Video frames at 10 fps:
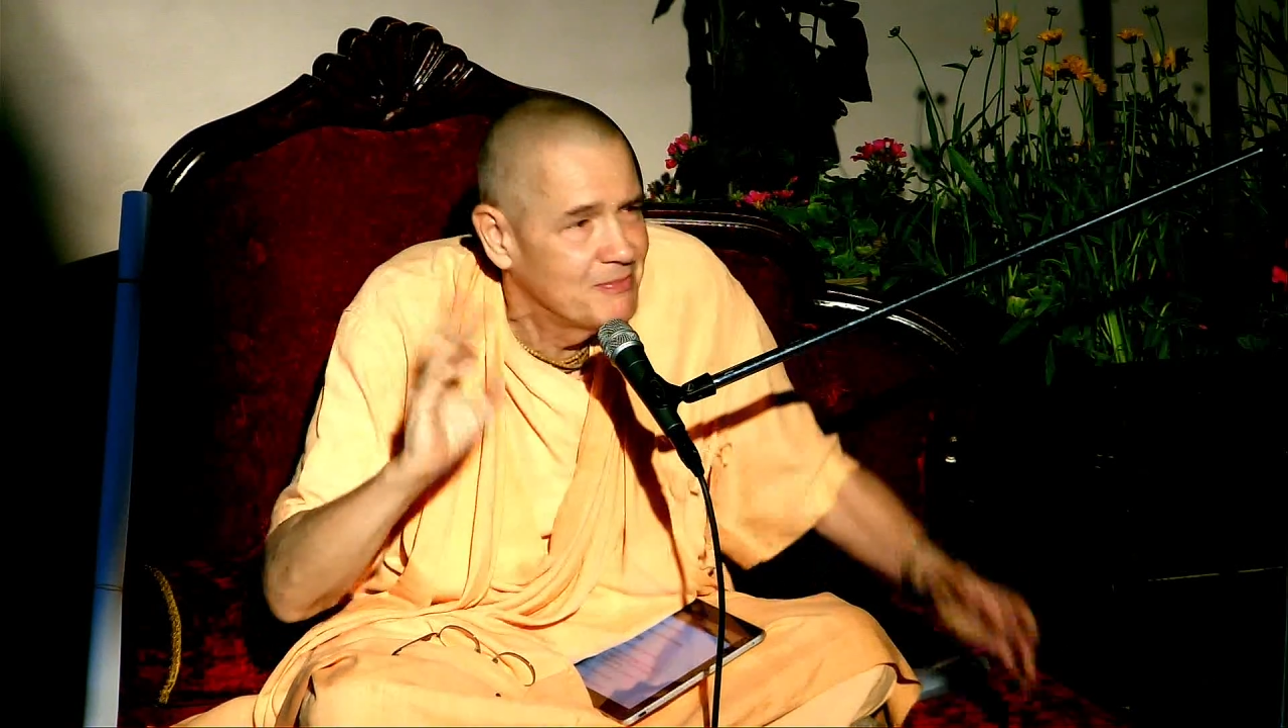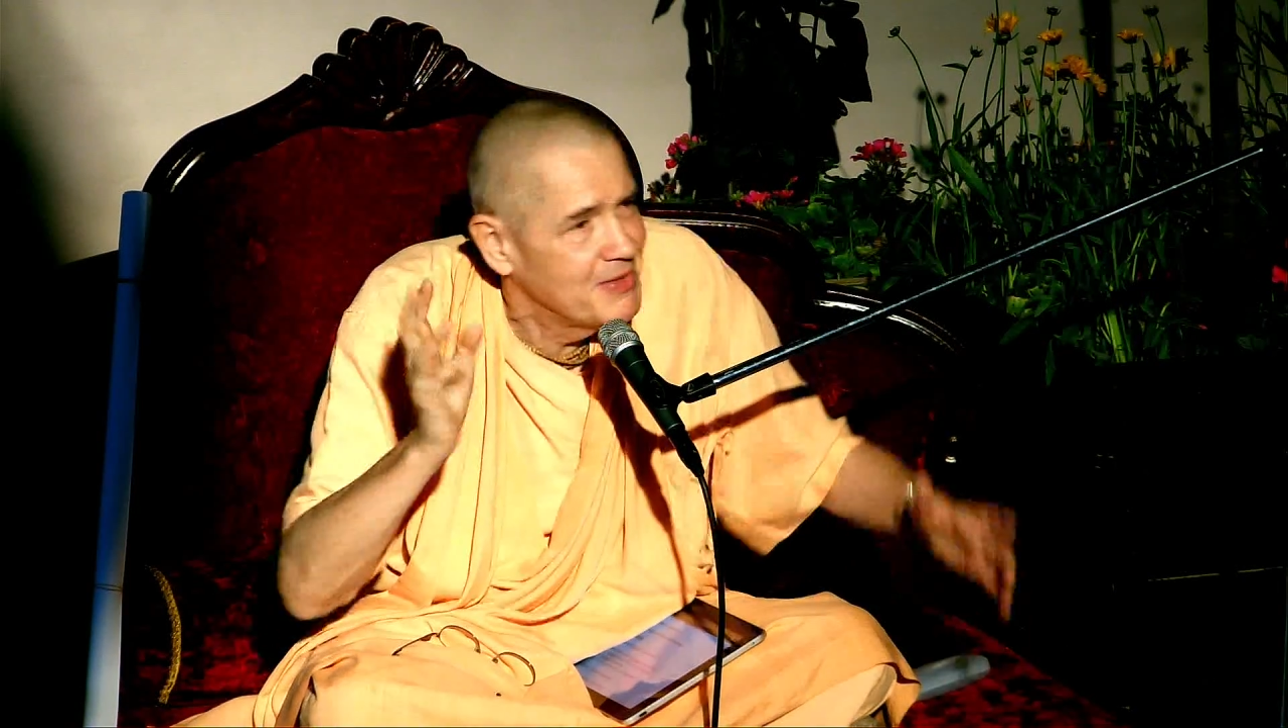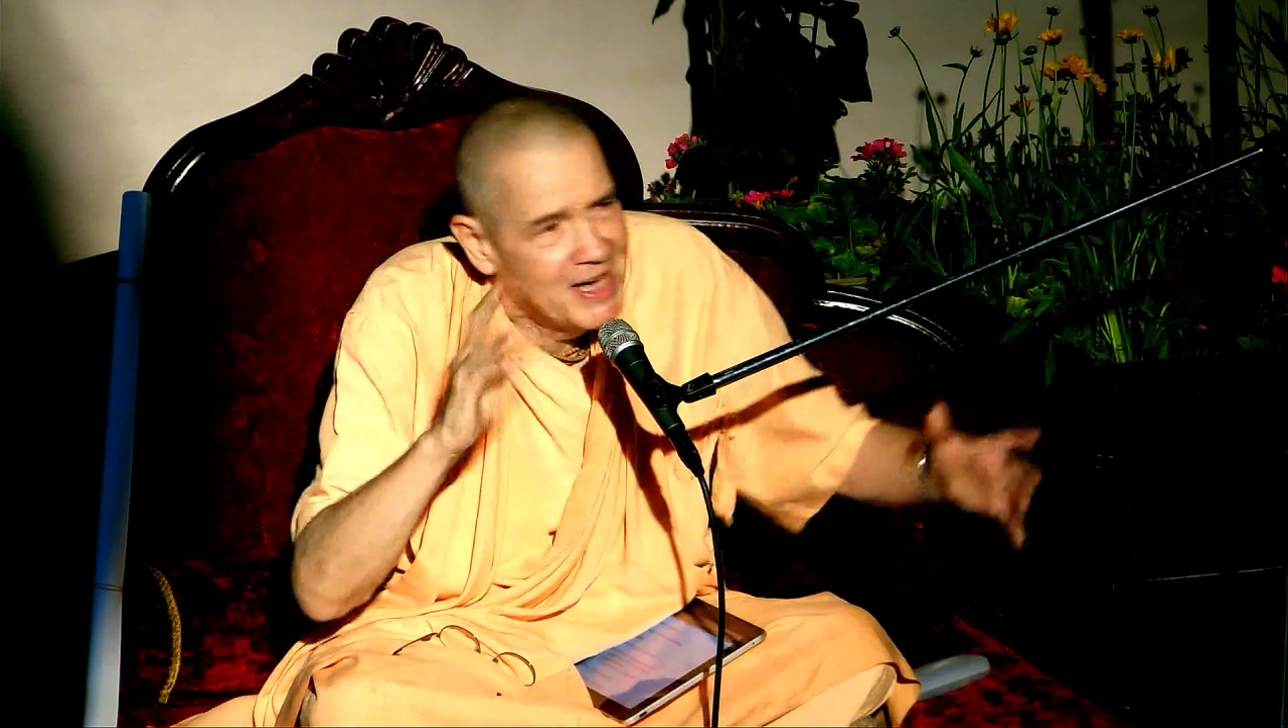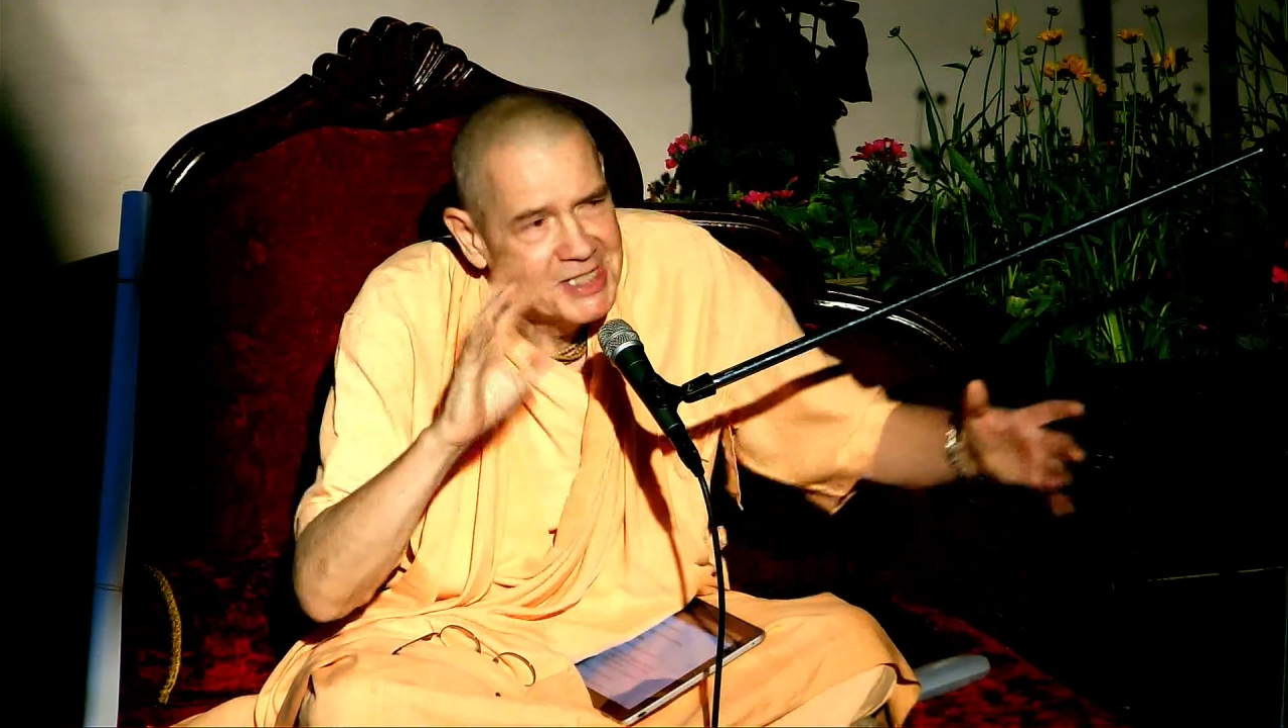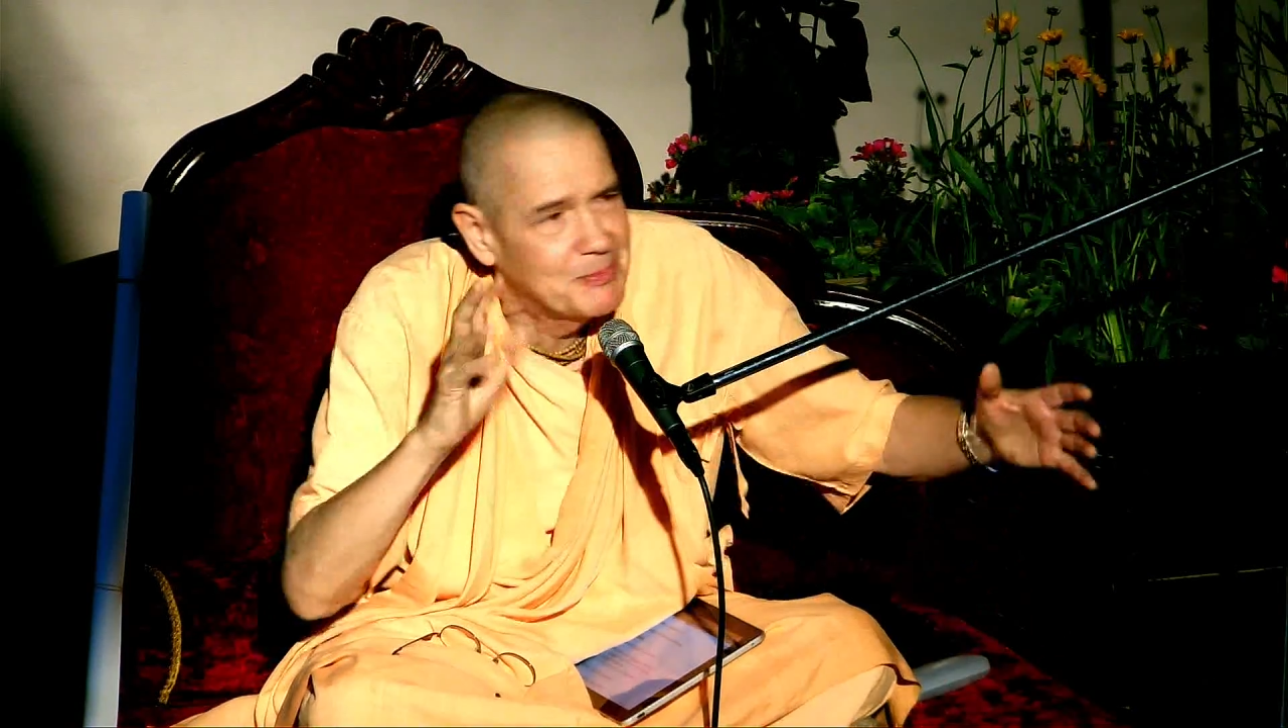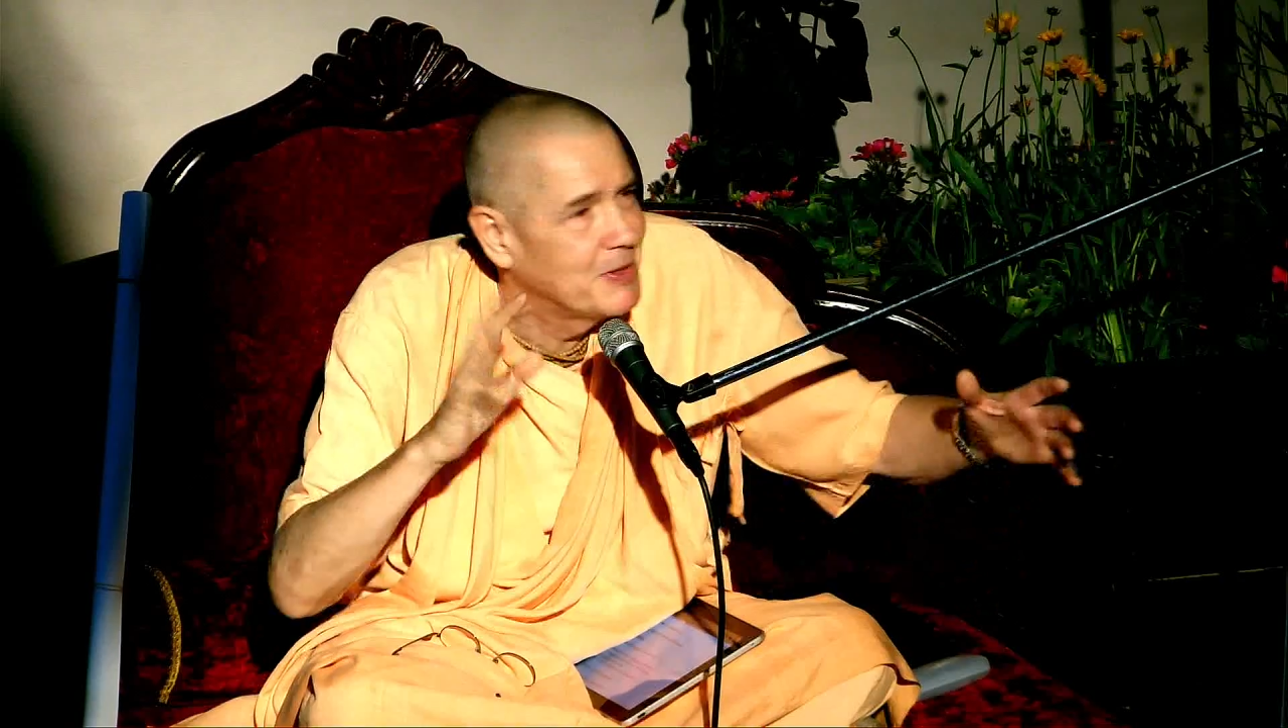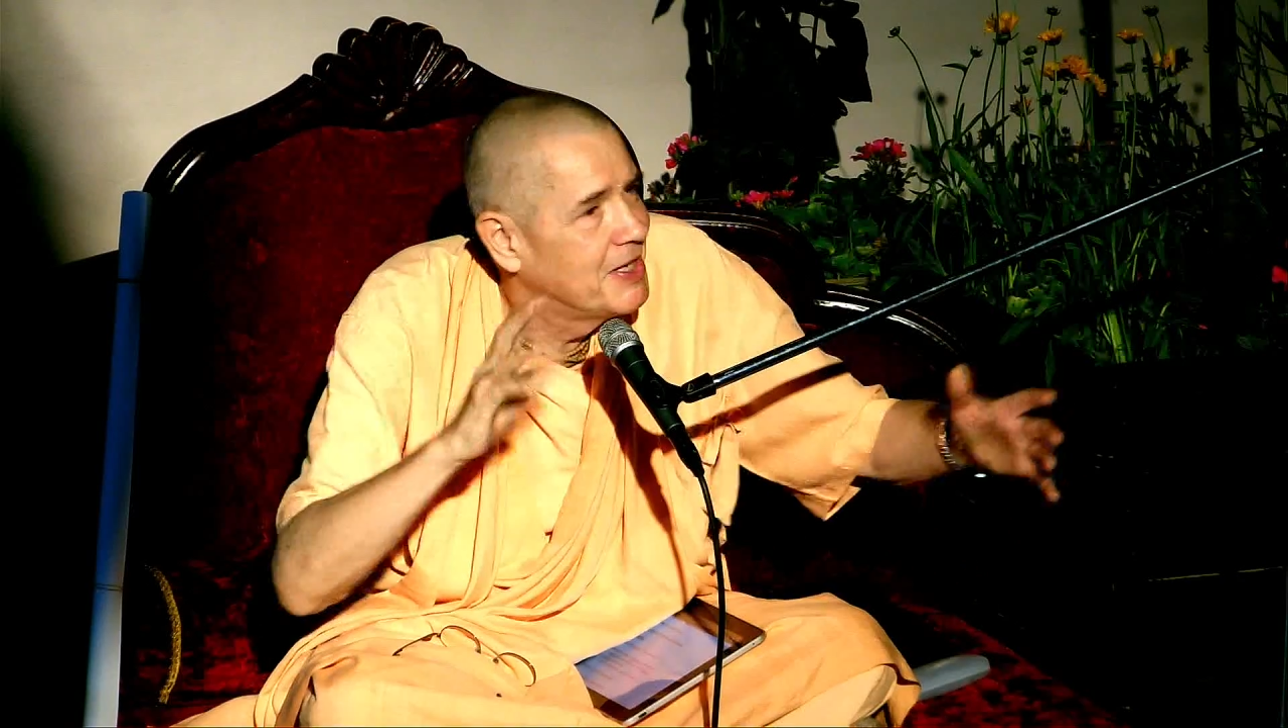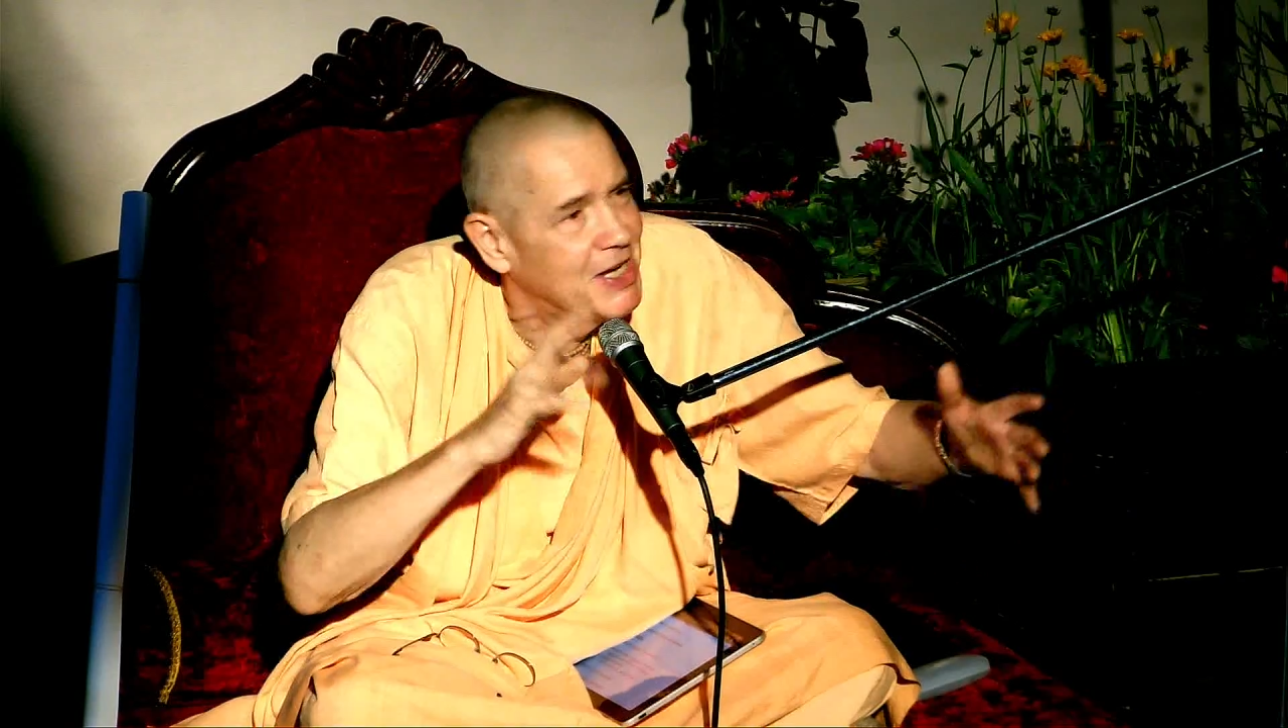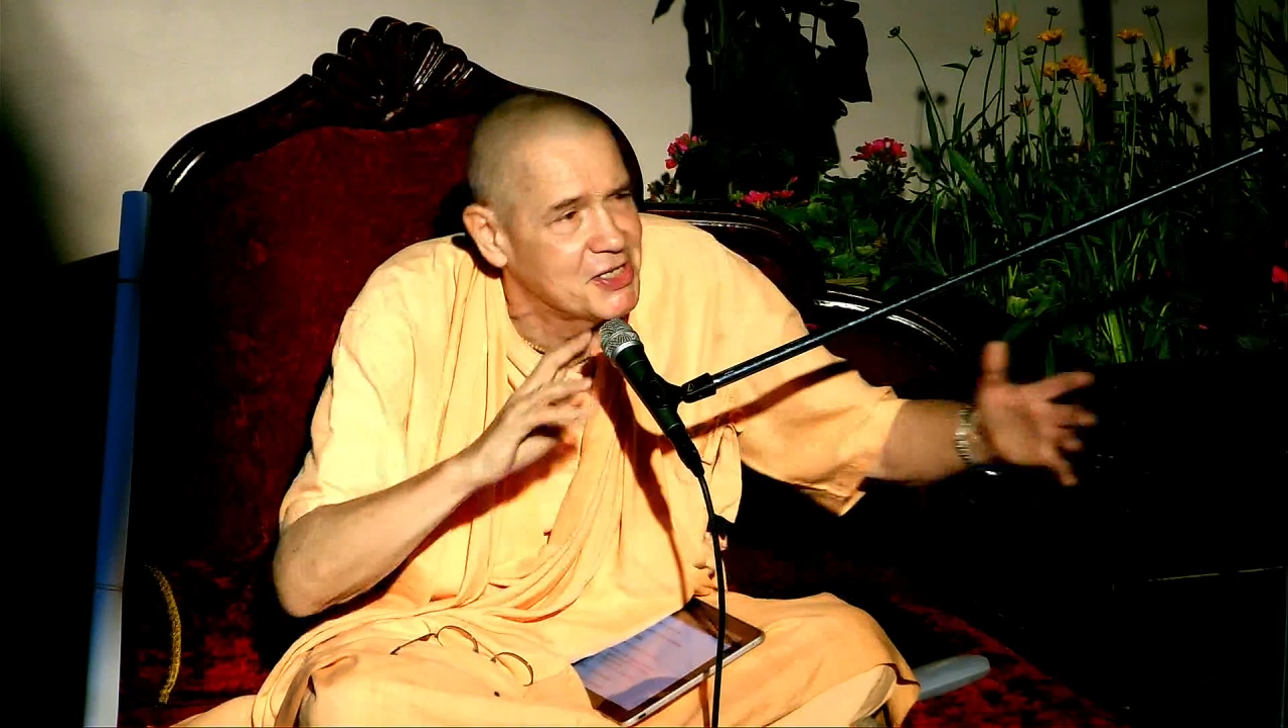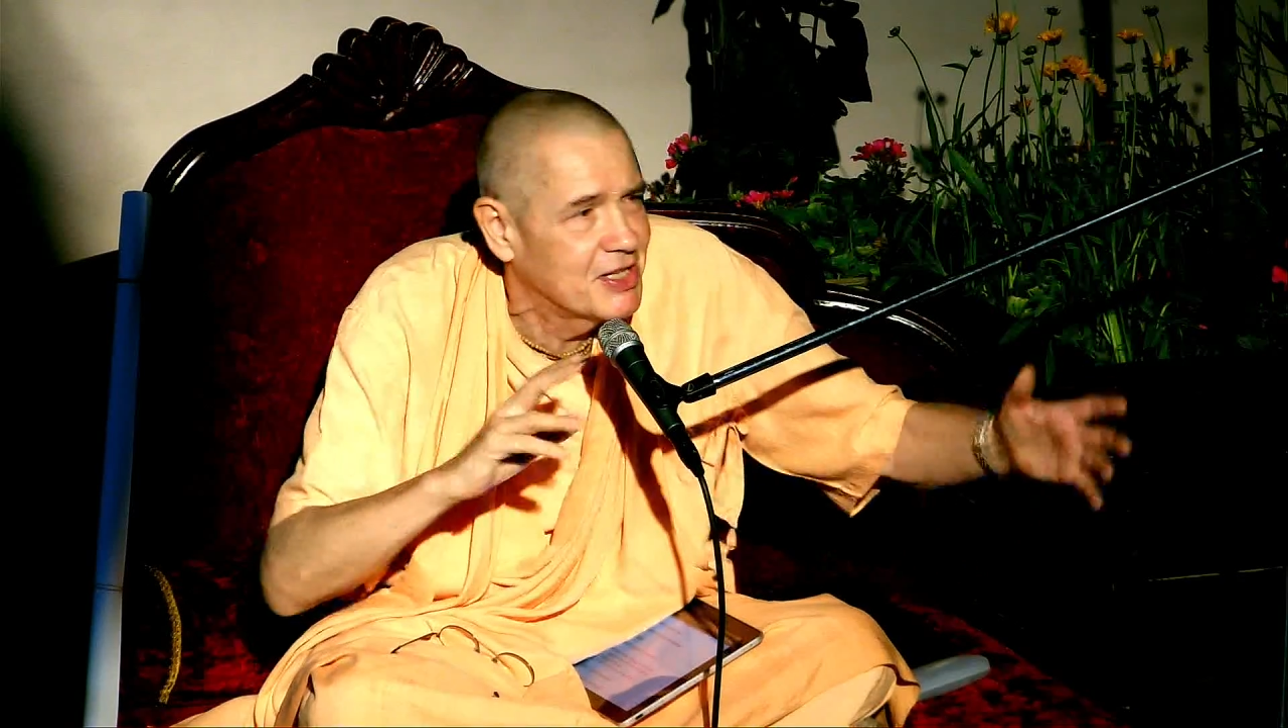
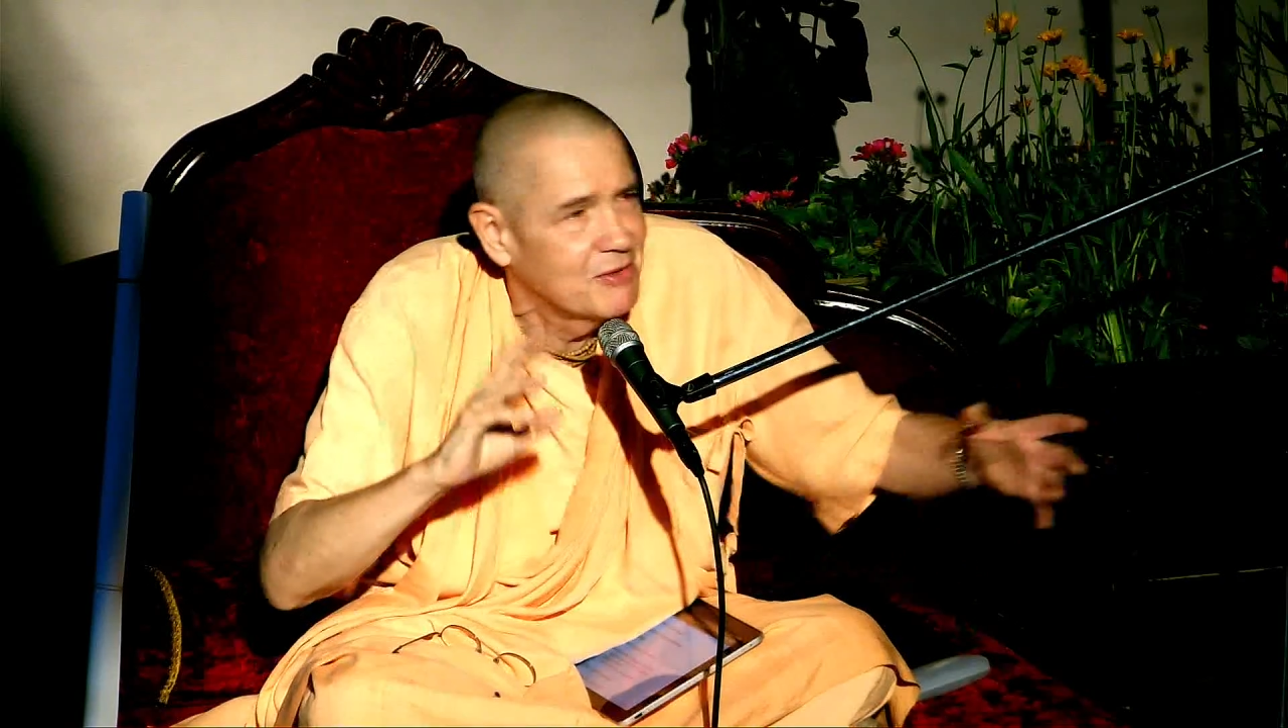explanation